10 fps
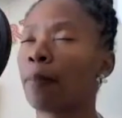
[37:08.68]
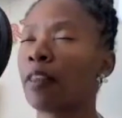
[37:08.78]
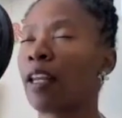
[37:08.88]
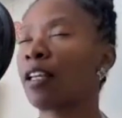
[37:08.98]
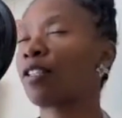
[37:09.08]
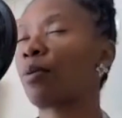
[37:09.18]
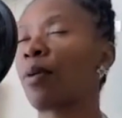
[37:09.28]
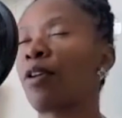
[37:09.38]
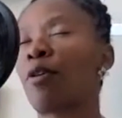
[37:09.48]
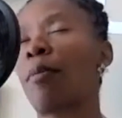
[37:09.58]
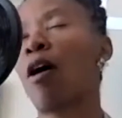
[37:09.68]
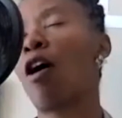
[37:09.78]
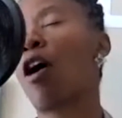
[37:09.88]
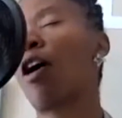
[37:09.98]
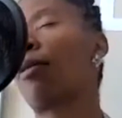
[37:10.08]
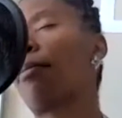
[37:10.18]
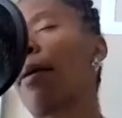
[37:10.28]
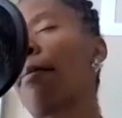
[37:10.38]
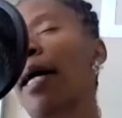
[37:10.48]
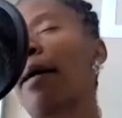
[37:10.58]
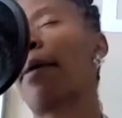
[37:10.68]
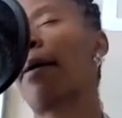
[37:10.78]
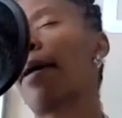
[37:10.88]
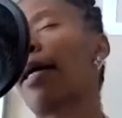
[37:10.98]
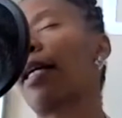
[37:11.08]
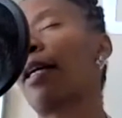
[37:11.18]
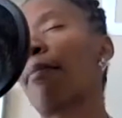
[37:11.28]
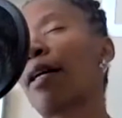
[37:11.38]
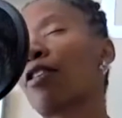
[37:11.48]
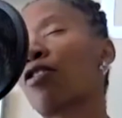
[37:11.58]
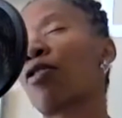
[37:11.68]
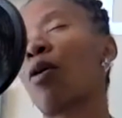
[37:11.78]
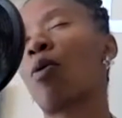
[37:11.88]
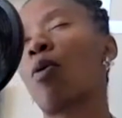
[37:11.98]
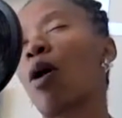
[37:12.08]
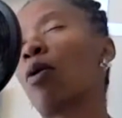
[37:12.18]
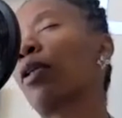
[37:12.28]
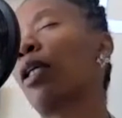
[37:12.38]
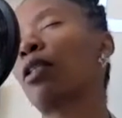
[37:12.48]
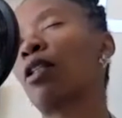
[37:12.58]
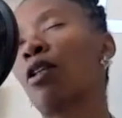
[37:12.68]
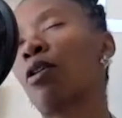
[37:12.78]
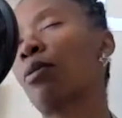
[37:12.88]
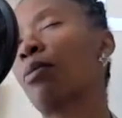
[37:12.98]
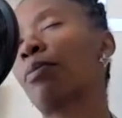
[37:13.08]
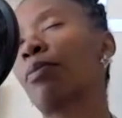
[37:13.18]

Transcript: that I surrender my heart, my mind, my body, and my soul only to you.